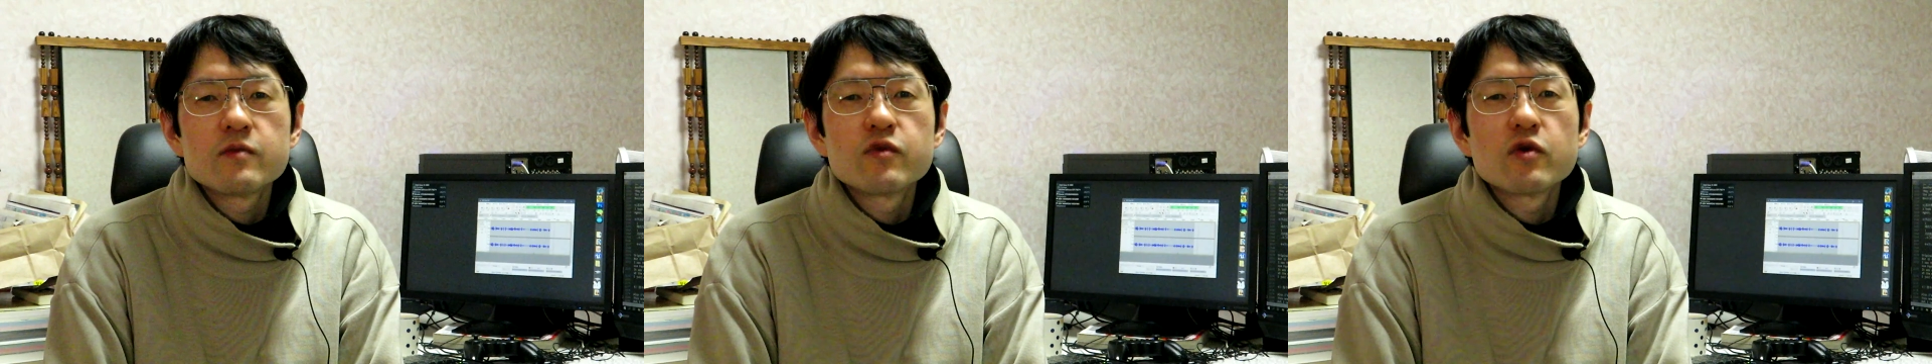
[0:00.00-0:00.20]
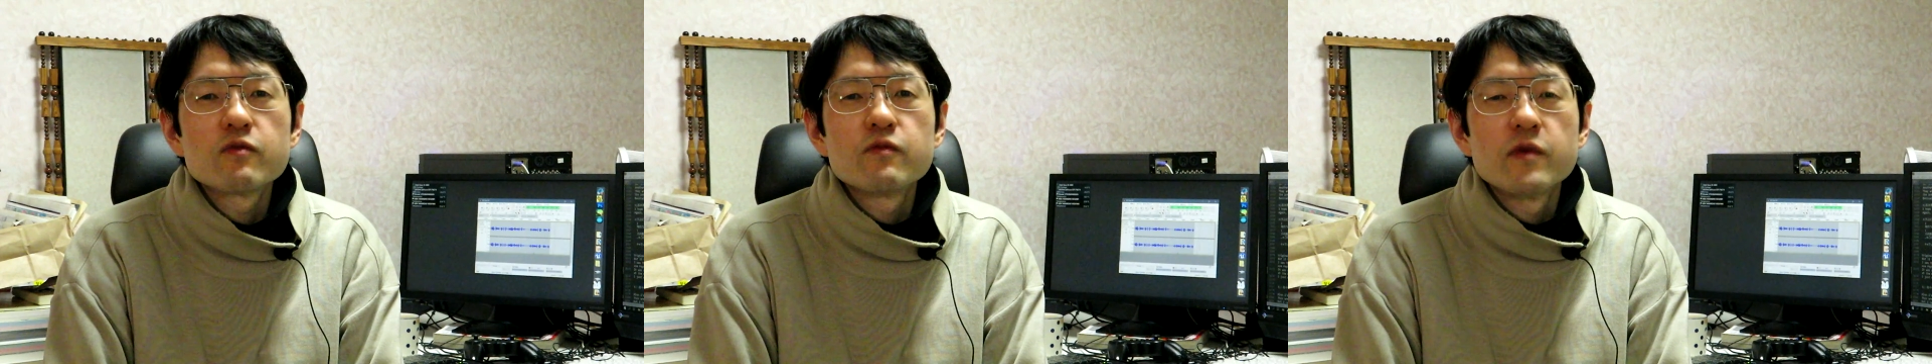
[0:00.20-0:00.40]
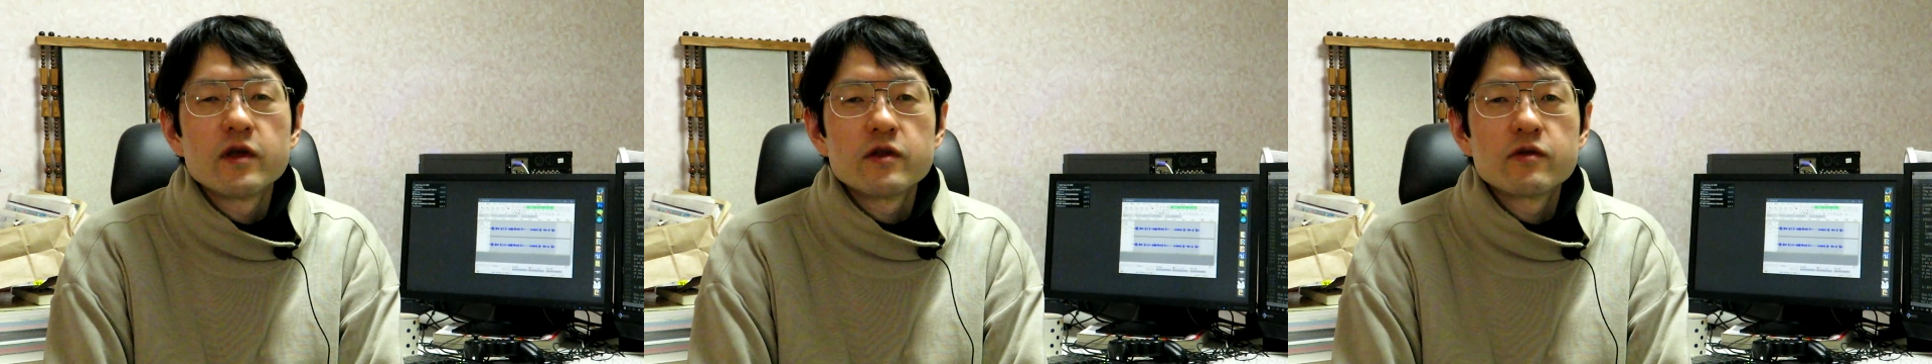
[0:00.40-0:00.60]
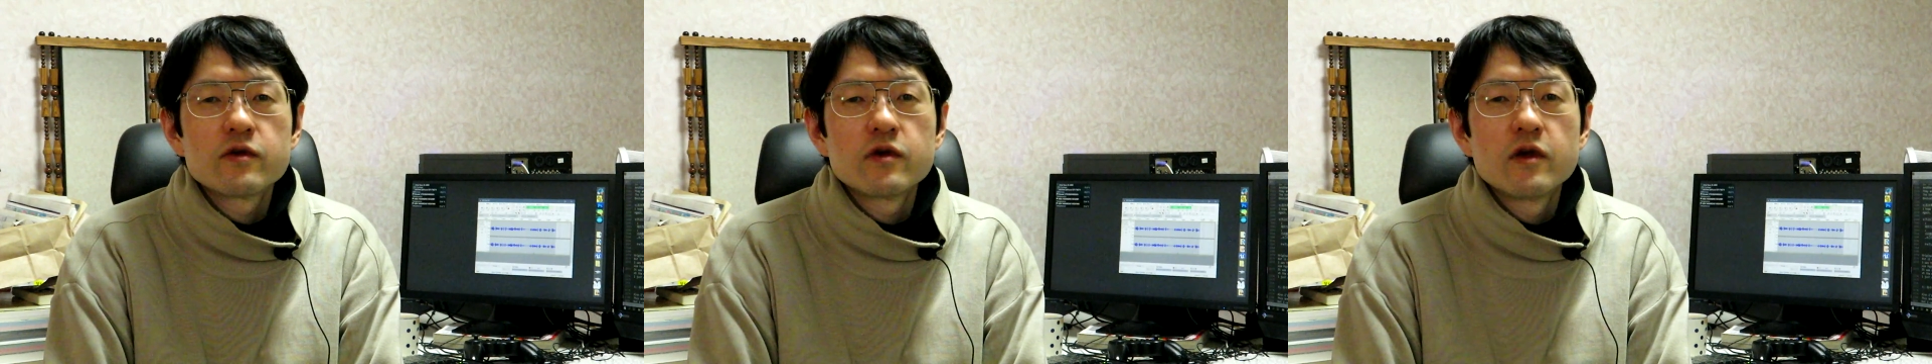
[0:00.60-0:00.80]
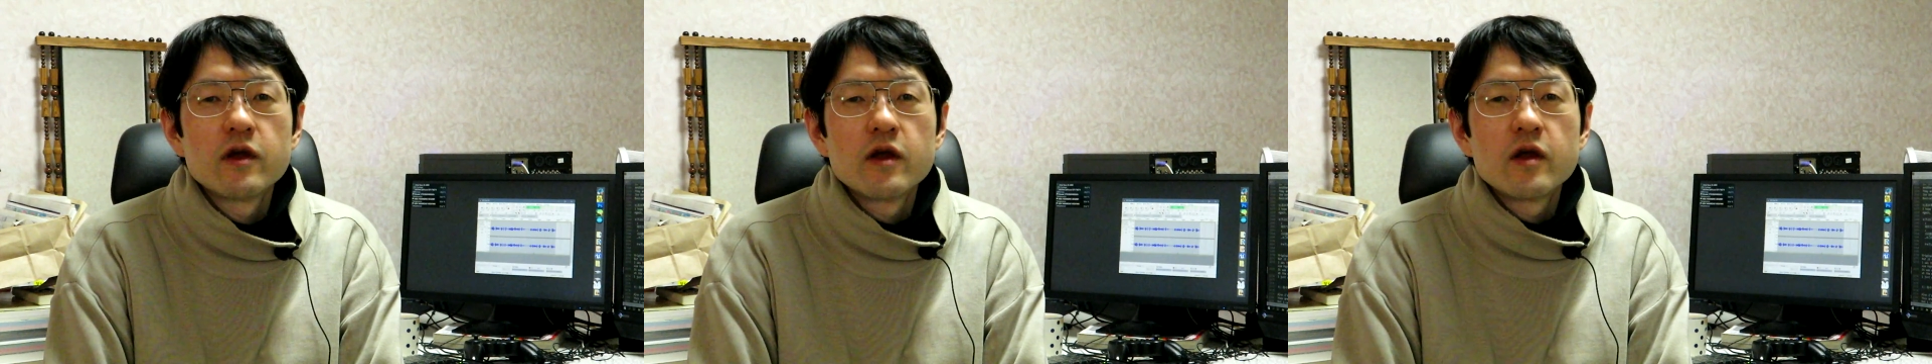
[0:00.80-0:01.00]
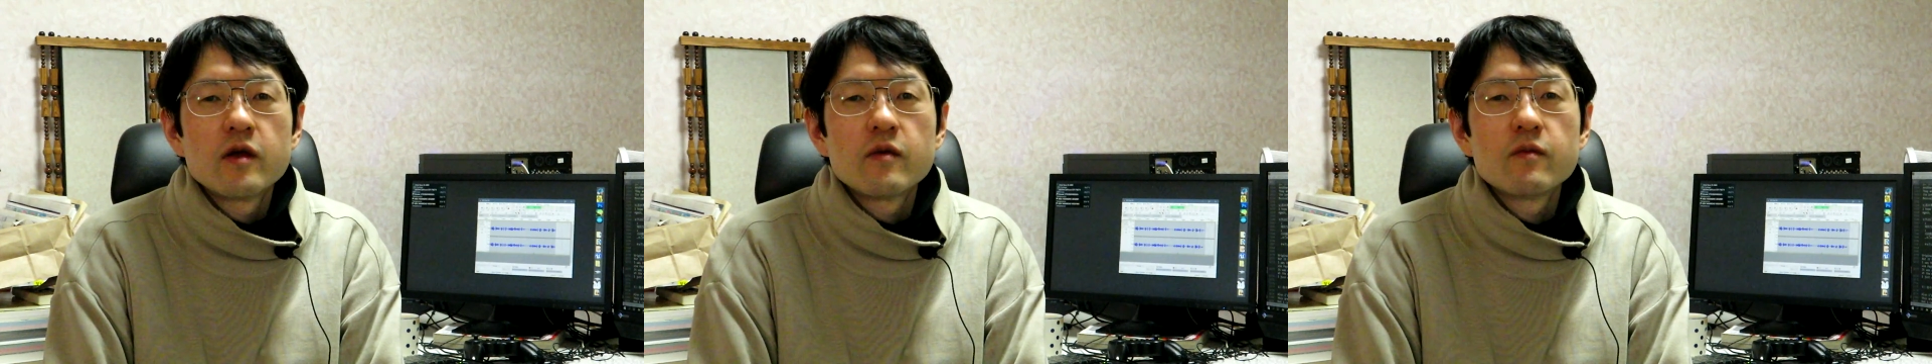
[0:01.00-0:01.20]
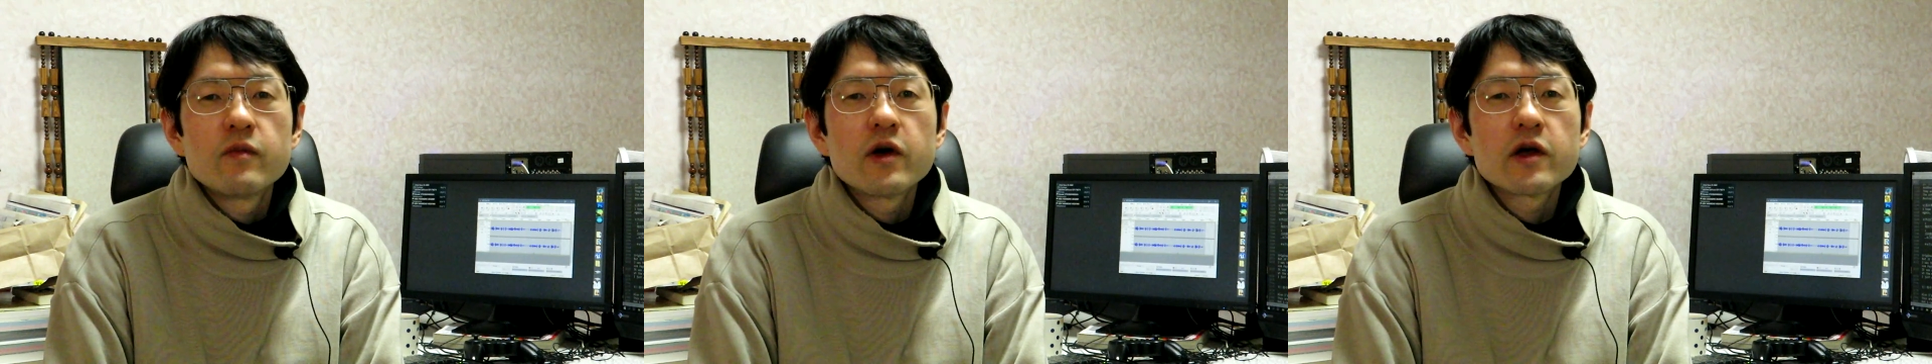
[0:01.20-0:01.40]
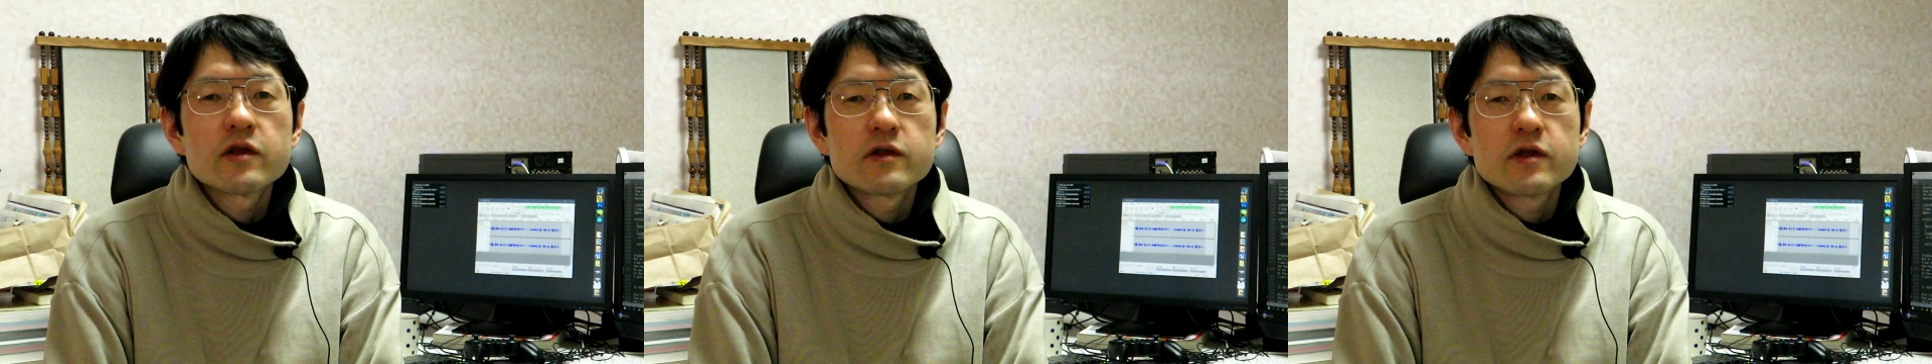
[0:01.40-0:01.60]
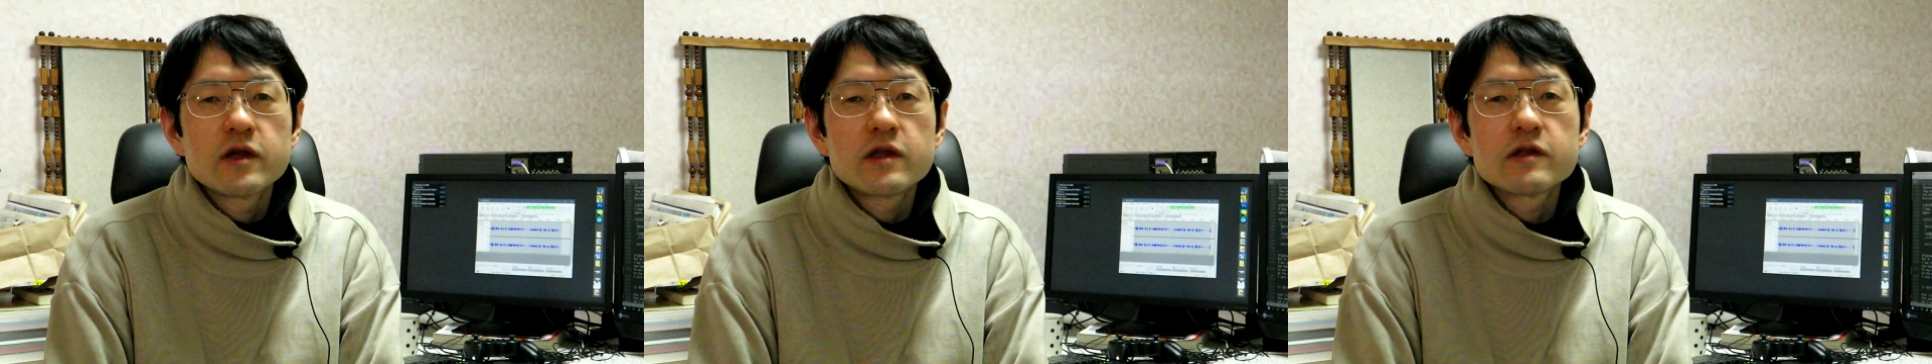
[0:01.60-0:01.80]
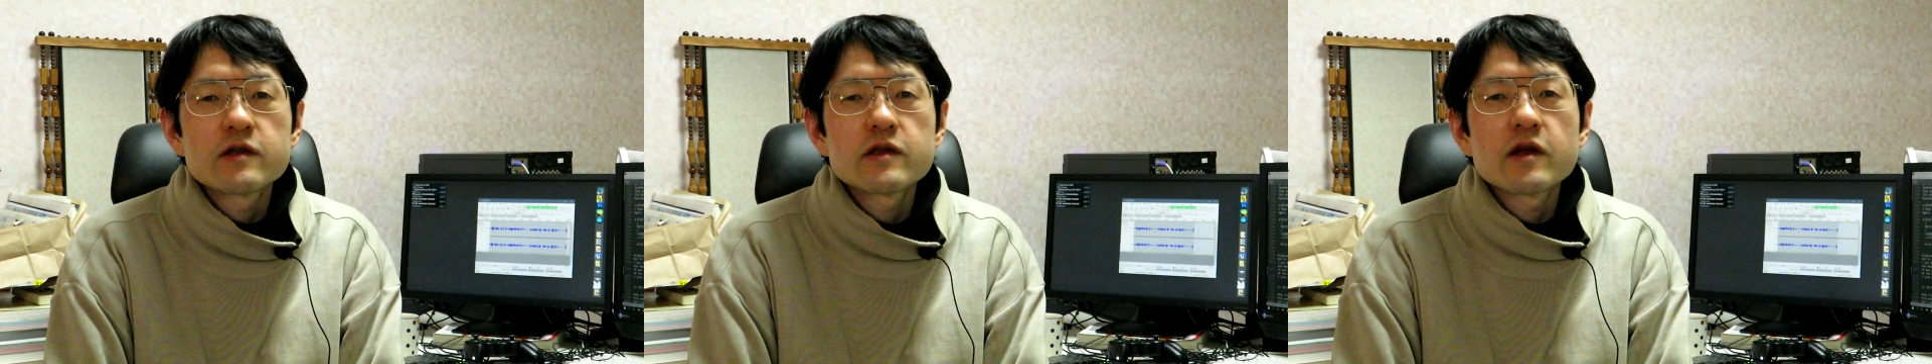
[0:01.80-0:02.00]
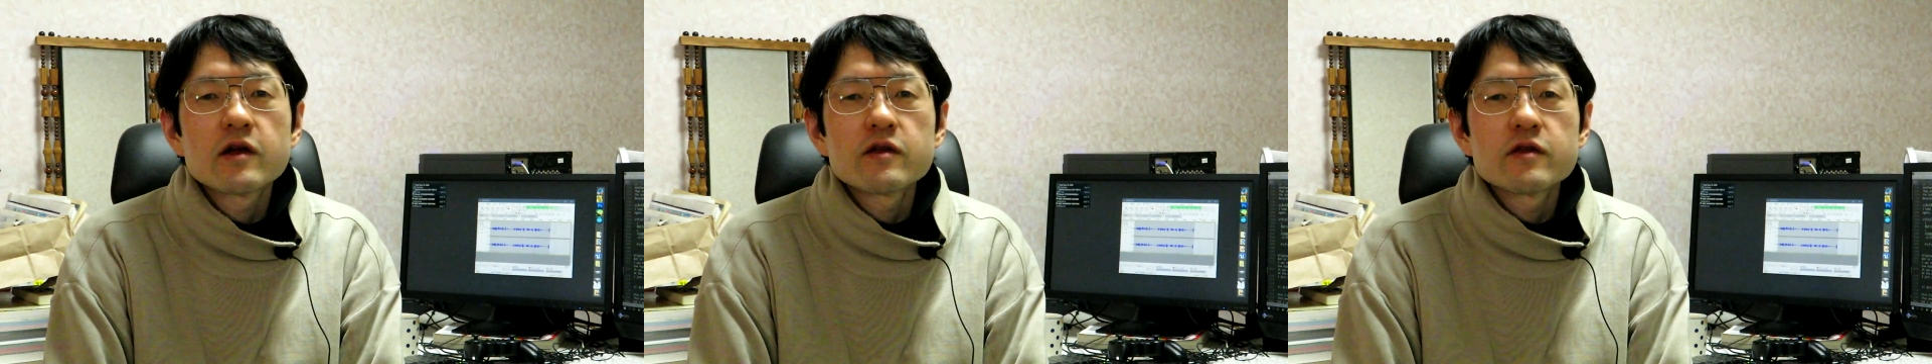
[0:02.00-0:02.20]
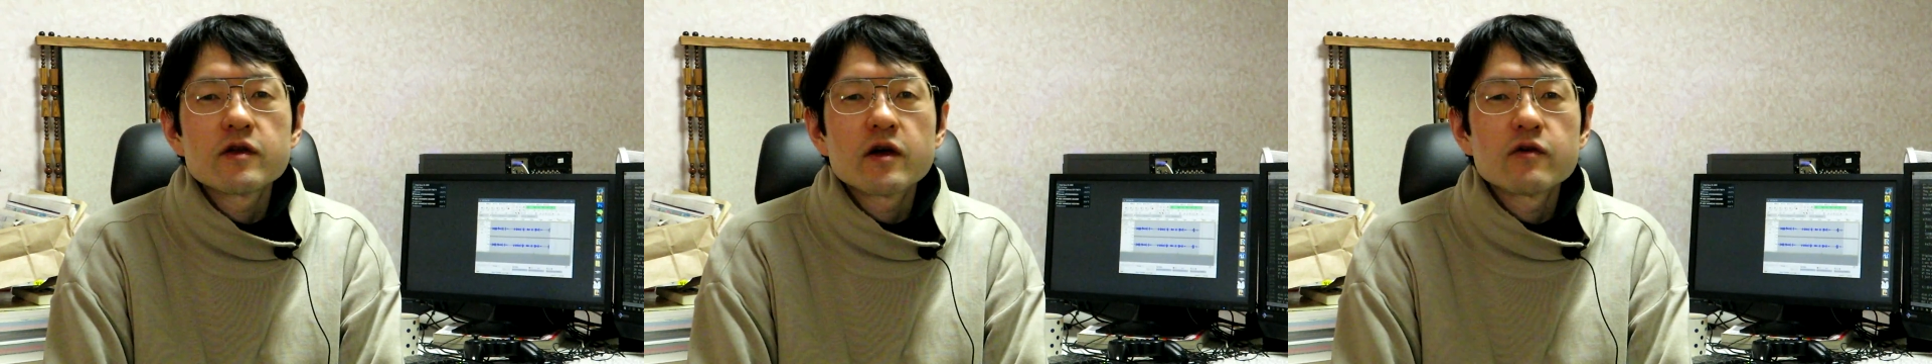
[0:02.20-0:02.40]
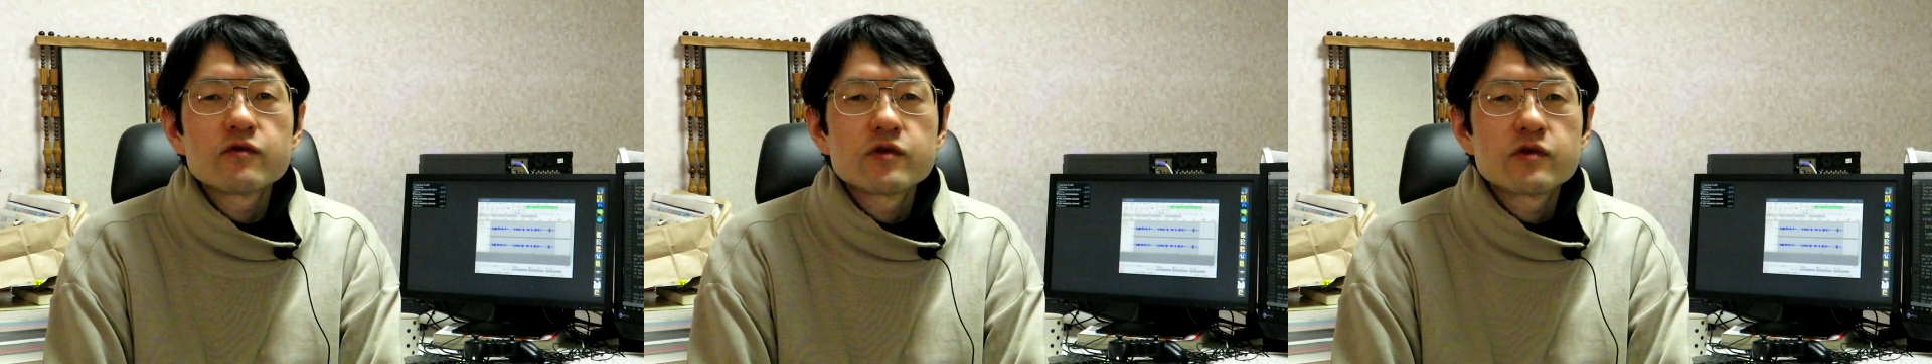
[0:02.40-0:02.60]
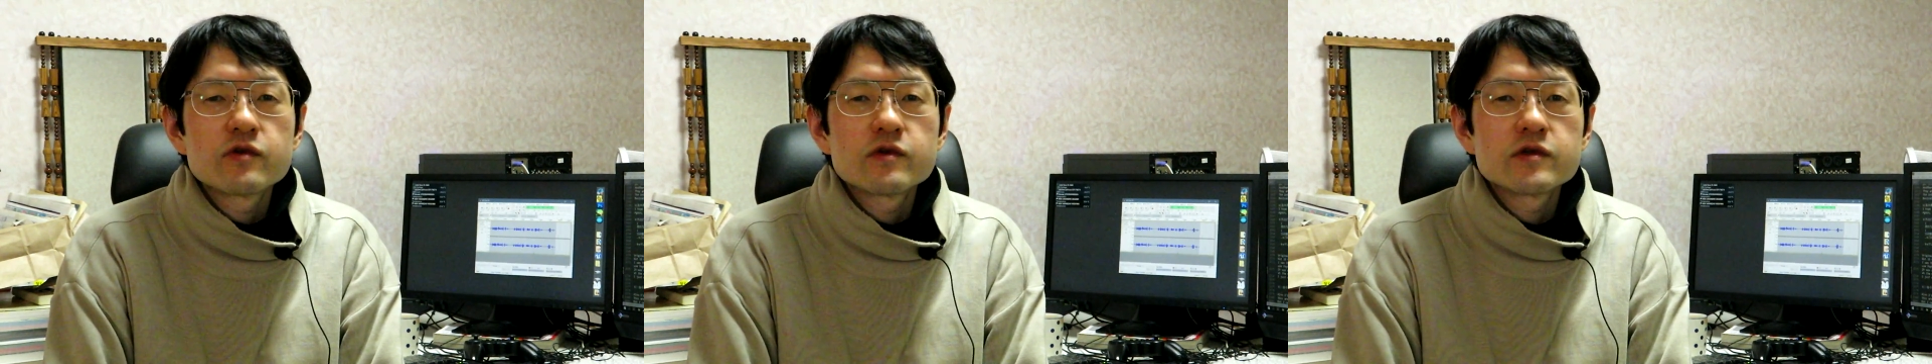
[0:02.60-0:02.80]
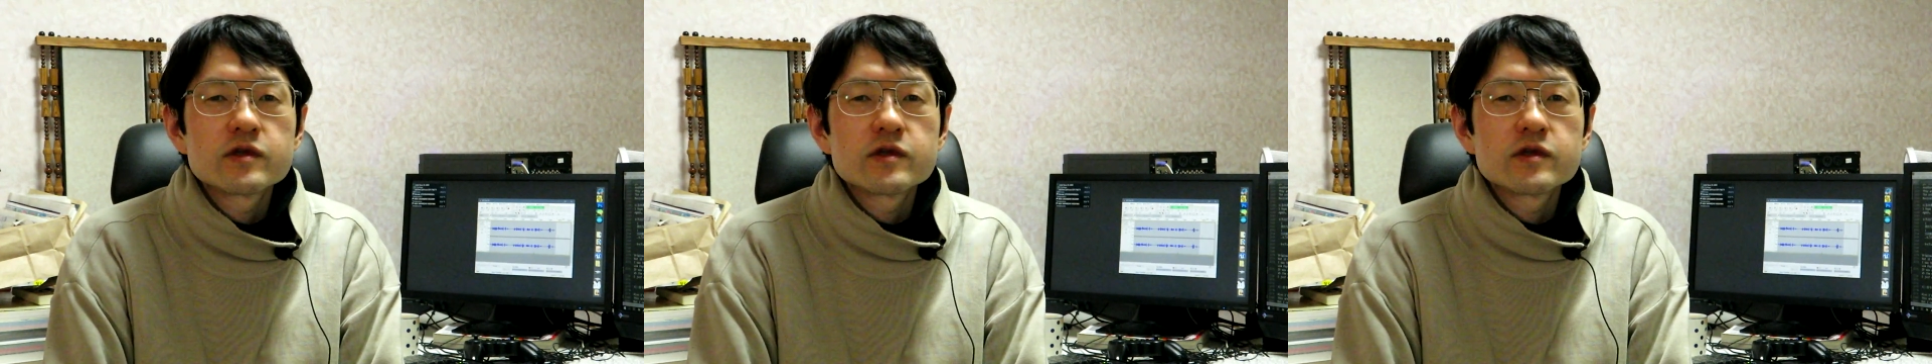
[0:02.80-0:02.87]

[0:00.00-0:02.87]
development, but it turned out